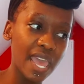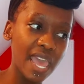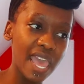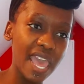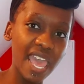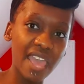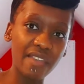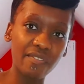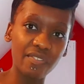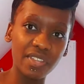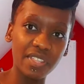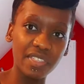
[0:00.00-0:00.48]

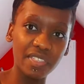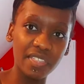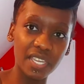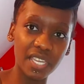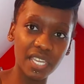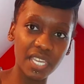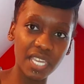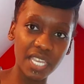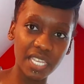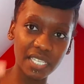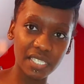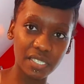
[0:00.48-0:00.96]

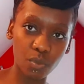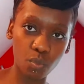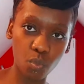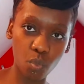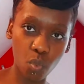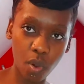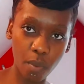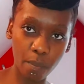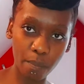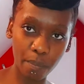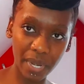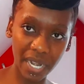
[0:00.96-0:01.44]
everything is in
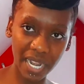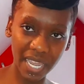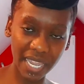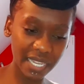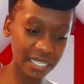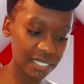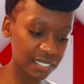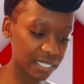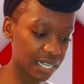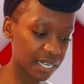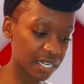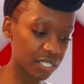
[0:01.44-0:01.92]
one
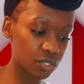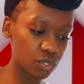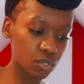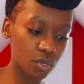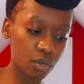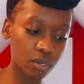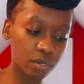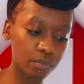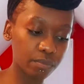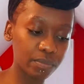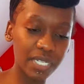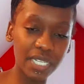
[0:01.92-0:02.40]
place and it's
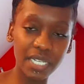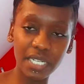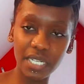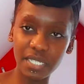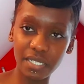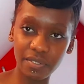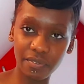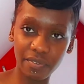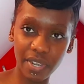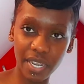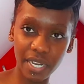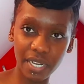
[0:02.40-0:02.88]
not completely
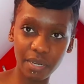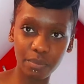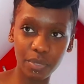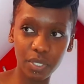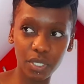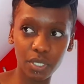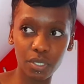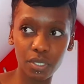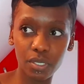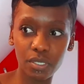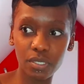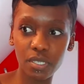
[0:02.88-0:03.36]
divided,
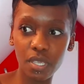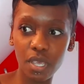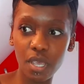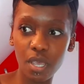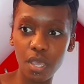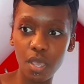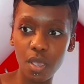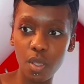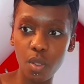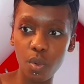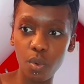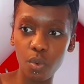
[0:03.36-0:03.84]
because
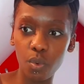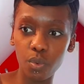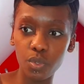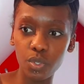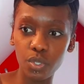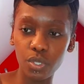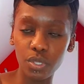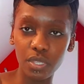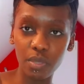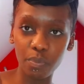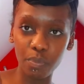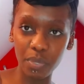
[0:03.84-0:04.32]

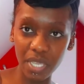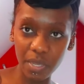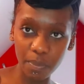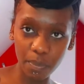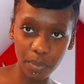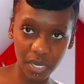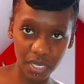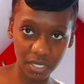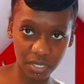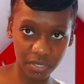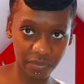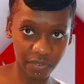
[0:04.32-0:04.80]
the
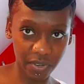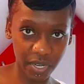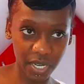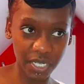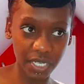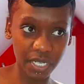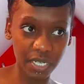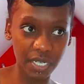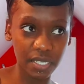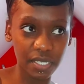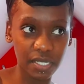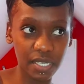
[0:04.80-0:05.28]
people are
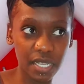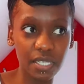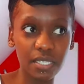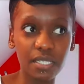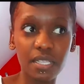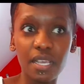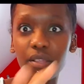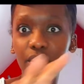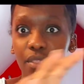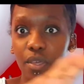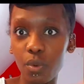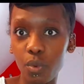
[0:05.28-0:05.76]
divided in the sense
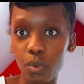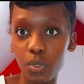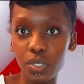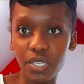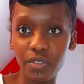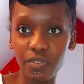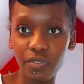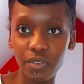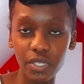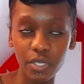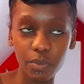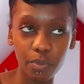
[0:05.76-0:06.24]
that they're all
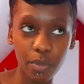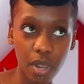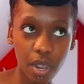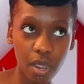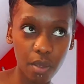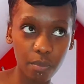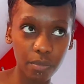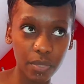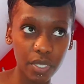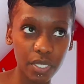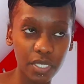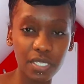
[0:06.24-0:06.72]
different
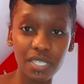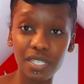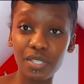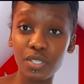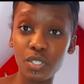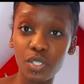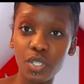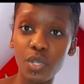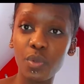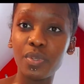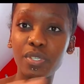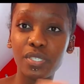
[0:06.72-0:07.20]
departments, and
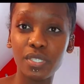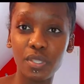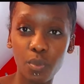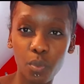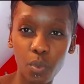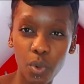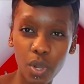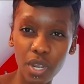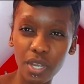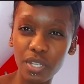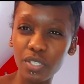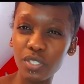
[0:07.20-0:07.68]
so is the
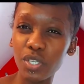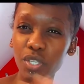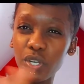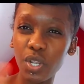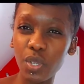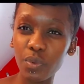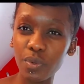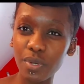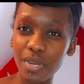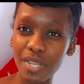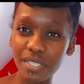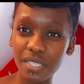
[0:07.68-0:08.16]
work. So you
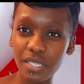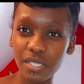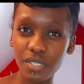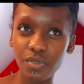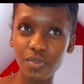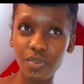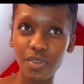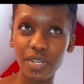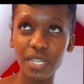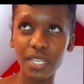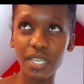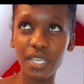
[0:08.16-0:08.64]
don't
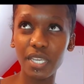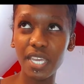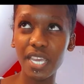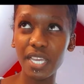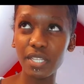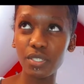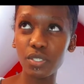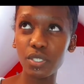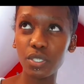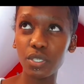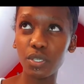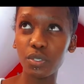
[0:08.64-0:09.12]
necessarily
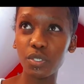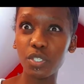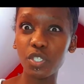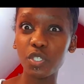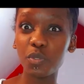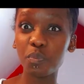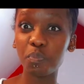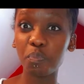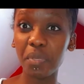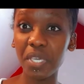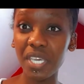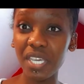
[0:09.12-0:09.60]
get to
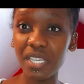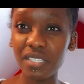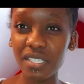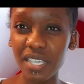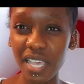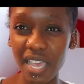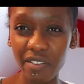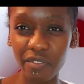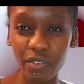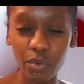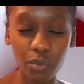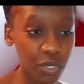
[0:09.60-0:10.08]
speak to
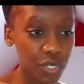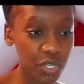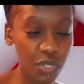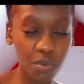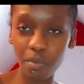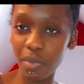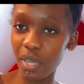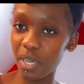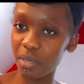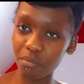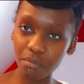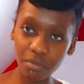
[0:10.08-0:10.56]
everyone. You
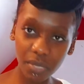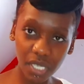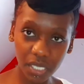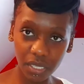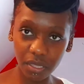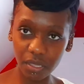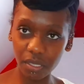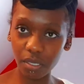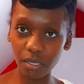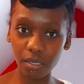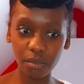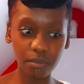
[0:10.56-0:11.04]
might
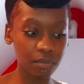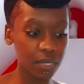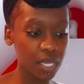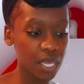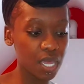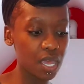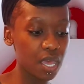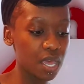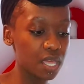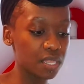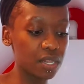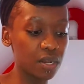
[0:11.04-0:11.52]
meet them.
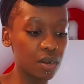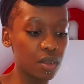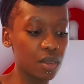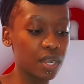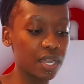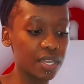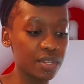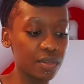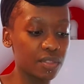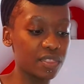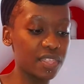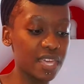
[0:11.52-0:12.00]
The longer
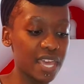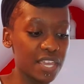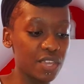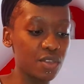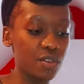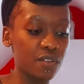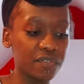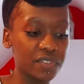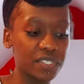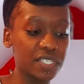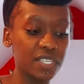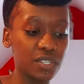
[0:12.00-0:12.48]
you're there, you
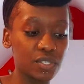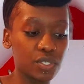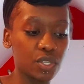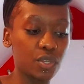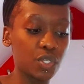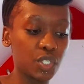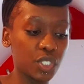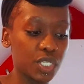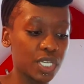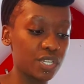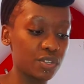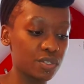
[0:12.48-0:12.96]
obviously
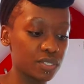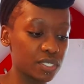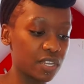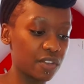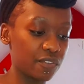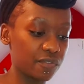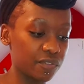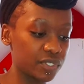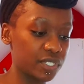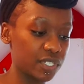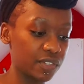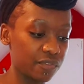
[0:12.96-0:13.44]
associate
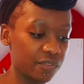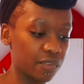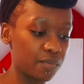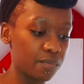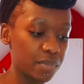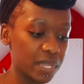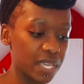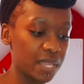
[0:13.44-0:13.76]
yourself with different